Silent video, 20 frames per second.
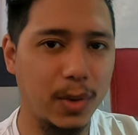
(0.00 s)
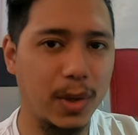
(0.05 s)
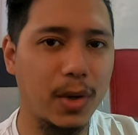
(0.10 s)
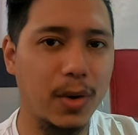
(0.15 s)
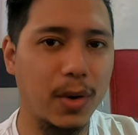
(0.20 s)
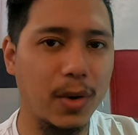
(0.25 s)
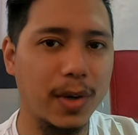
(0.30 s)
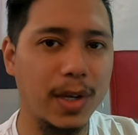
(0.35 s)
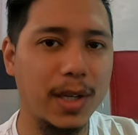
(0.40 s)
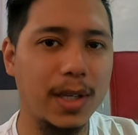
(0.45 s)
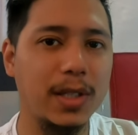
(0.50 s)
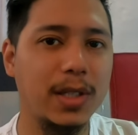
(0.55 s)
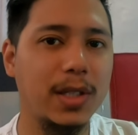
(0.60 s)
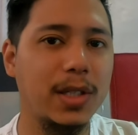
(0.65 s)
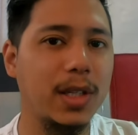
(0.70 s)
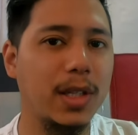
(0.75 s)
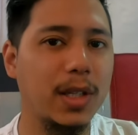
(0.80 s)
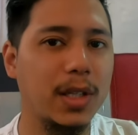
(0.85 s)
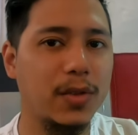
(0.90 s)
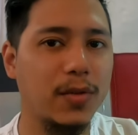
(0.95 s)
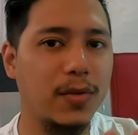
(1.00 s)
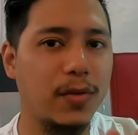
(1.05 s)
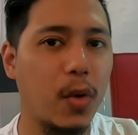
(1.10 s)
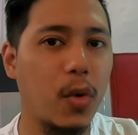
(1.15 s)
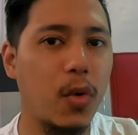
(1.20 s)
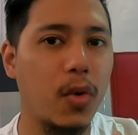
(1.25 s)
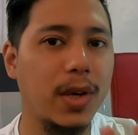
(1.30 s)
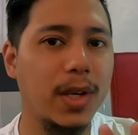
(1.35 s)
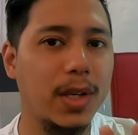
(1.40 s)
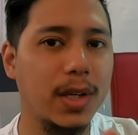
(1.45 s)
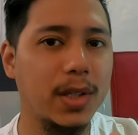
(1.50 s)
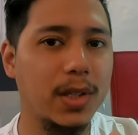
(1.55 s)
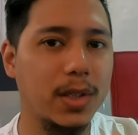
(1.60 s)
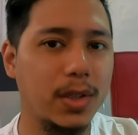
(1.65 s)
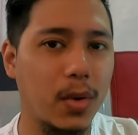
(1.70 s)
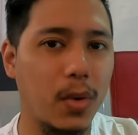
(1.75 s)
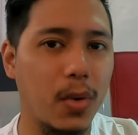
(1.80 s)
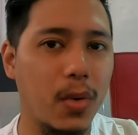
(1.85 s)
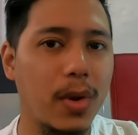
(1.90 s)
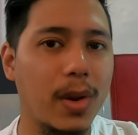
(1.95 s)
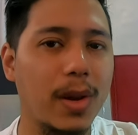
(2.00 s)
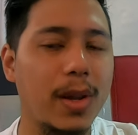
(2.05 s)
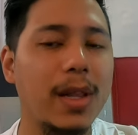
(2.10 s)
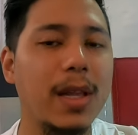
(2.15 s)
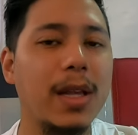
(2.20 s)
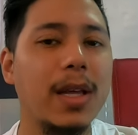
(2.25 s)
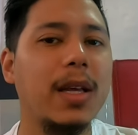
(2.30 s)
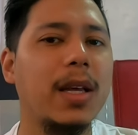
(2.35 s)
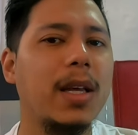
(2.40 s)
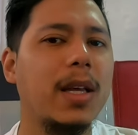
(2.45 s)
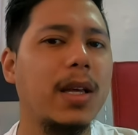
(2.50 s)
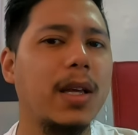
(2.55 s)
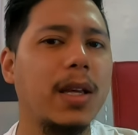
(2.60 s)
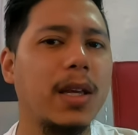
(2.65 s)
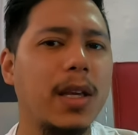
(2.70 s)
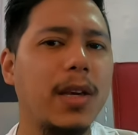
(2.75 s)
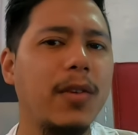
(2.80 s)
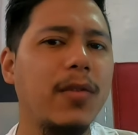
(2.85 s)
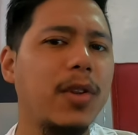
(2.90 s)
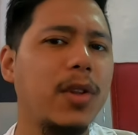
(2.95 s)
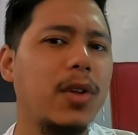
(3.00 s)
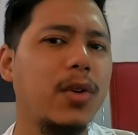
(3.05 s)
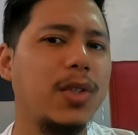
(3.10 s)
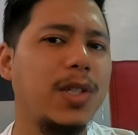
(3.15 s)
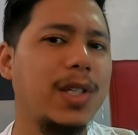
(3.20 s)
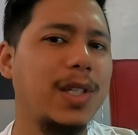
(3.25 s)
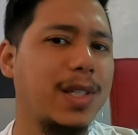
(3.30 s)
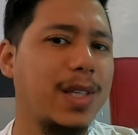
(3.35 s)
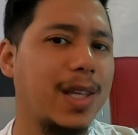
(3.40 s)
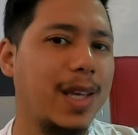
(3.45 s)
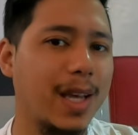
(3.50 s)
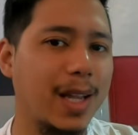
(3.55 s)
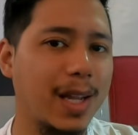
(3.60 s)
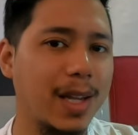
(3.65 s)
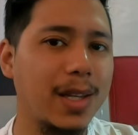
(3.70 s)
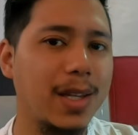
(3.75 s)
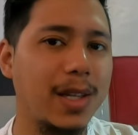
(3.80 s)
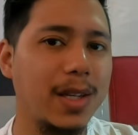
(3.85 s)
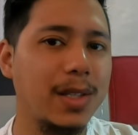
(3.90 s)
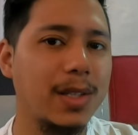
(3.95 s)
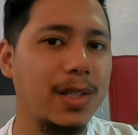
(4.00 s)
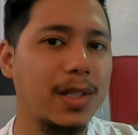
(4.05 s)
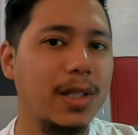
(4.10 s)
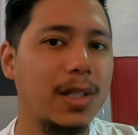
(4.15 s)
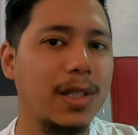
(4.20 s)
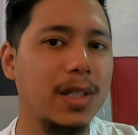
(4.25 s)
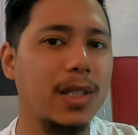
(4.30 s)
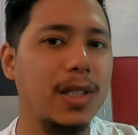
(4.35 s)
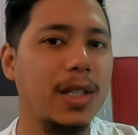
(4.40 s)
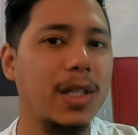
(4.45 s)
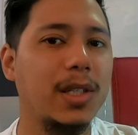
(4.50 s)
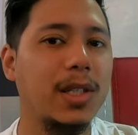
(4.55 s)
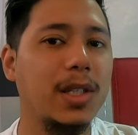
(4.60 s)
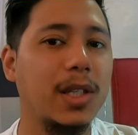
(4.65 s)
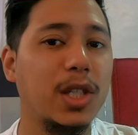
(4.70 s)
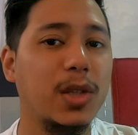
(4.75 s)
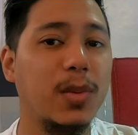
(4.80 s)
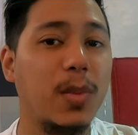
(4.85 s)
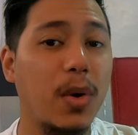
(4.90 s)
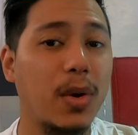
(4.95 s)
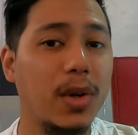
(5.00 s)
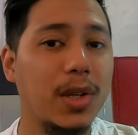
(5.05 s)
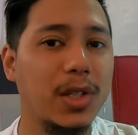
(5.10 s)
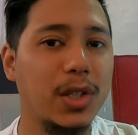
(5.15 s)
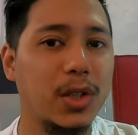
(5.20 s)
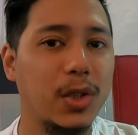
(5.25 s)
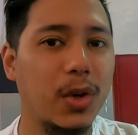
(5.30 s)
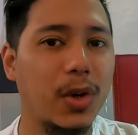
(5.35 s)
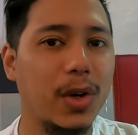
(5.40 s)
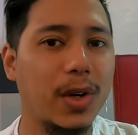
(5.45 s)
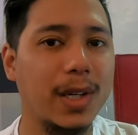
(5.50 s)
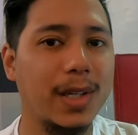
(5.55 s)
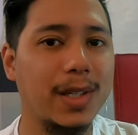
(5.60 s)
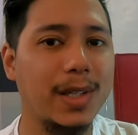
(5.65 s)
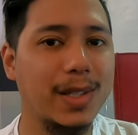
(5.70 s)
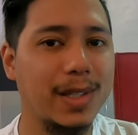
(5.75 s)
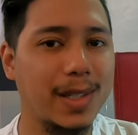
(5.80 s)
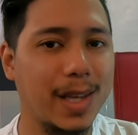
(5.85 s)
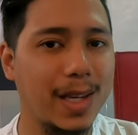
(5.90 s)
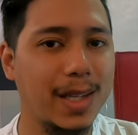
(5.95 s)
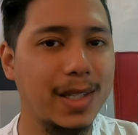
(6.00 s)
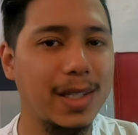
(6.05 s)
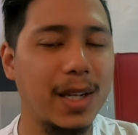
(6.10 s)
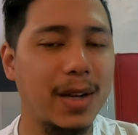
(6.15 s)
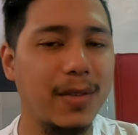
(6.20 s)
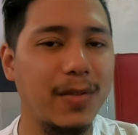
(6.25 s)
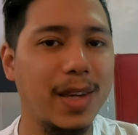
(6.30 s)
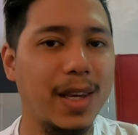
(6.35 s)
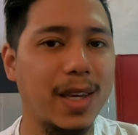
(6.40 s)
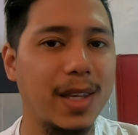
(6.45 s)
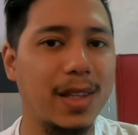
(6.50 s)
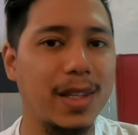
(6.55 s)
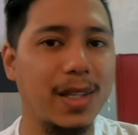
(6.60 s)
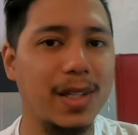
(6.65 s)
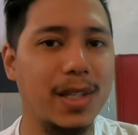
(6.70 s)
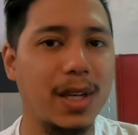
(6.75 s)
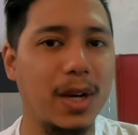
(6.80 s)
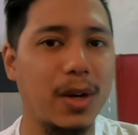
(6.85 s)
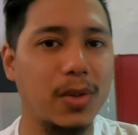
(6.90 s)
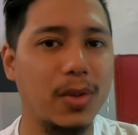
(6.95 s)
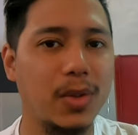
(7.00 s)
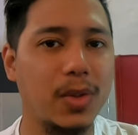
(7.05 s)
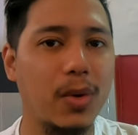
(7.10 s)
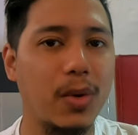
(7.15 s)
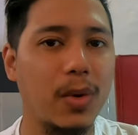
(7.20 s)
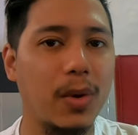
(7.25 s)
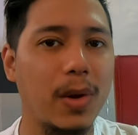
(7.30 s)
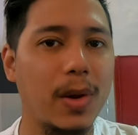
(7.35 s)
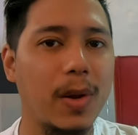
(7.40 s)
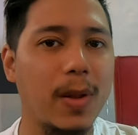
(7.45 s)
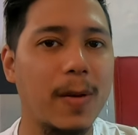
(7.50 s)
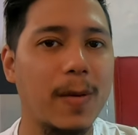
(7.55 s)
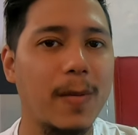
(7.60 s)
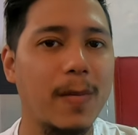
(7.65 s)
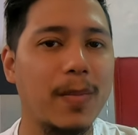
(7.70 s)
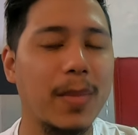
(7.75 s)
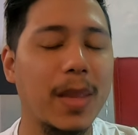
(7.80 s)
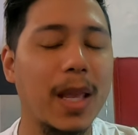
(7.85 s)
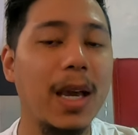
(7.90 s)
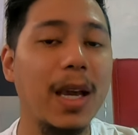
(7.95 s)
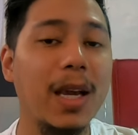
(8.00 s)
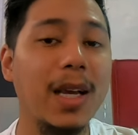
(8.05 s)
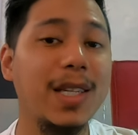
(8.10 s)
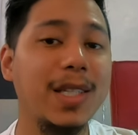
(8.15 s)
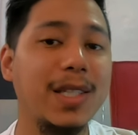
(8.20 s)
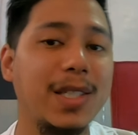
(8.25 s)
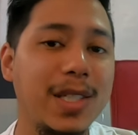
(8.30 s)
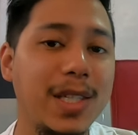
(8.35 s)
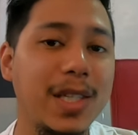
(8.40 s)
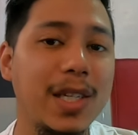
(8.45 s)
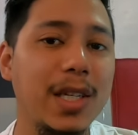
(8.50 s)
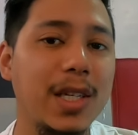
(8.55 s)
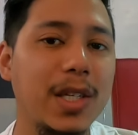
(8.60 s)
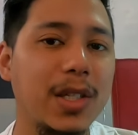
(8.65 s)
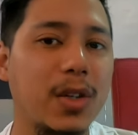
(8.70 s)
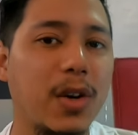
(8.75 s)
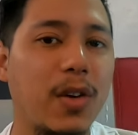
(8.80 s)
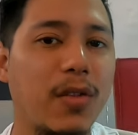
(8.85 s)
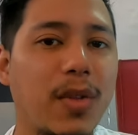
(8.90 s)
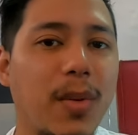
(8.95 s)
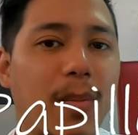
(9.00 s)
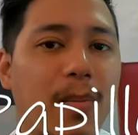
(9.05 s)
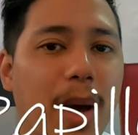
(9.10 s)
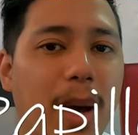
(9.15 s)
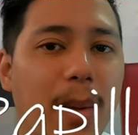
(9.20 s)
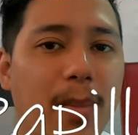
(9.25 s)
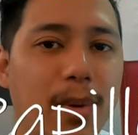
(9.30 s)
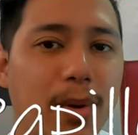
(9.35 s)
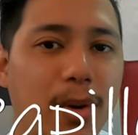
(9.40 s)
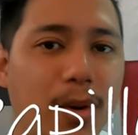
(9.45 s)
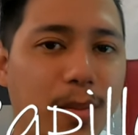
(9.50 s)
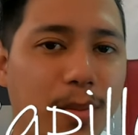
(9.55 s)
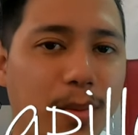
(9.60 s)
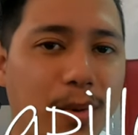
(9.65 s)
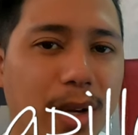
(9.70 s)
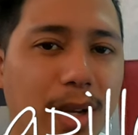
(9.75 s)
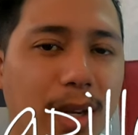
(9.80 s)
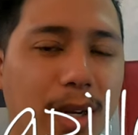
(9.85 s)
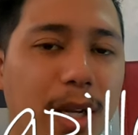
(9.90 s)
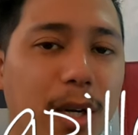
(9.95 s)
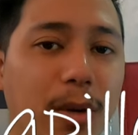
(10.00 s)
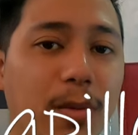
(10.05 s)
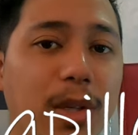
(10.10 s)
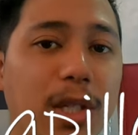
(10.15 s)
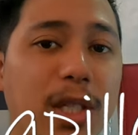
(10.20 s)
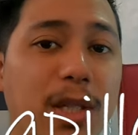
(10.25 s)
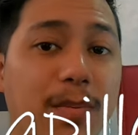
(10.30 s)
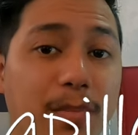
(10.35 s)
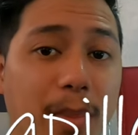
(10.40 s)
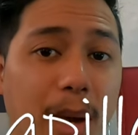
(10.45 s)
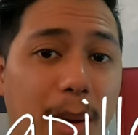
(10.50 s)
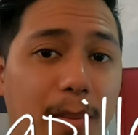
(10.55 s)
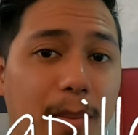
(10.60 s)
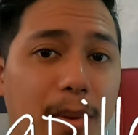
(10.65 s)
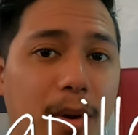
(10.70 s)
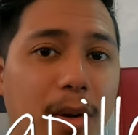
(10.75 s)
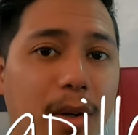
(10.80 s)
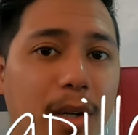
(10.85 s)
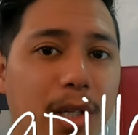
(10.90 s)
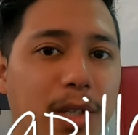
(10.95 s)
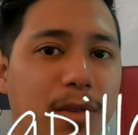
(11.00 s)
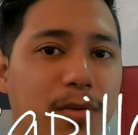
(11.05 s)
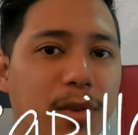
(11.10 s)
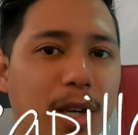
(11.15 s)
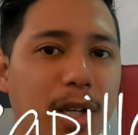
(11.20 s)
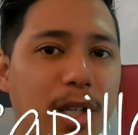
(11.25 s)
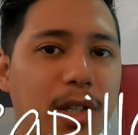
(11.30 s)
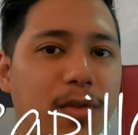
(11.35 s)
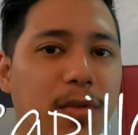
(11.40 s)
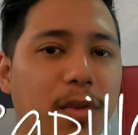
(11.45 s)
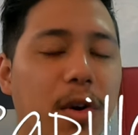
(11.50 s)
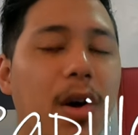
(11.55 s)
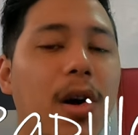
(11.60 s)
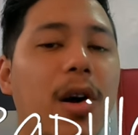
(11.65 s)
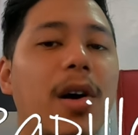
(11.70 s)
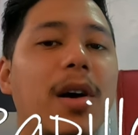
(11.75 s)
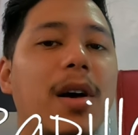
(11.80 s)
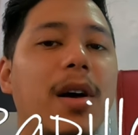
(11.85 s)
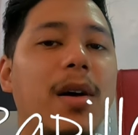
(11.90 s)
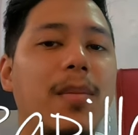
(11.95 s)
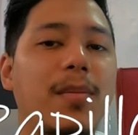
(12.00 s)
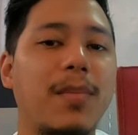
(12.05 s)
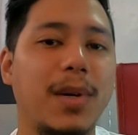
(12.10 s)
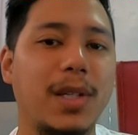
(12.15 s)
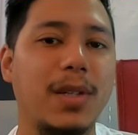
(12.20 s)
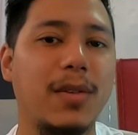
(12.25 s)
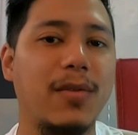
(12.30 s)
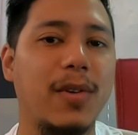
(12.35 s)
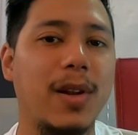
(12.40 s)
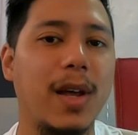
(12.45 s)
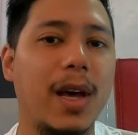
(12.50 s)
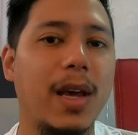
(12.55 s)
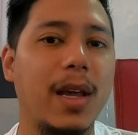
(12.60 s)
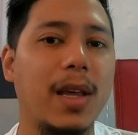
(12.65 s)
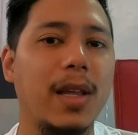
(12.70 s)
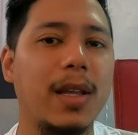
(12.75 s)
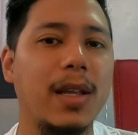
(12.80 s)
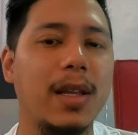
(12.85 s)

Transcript: recording, she is 4 years old. Even though she's the eldest, she is the smallest dog in size living in this household. She is of the papillon breed, in which papillon is French for butterfly.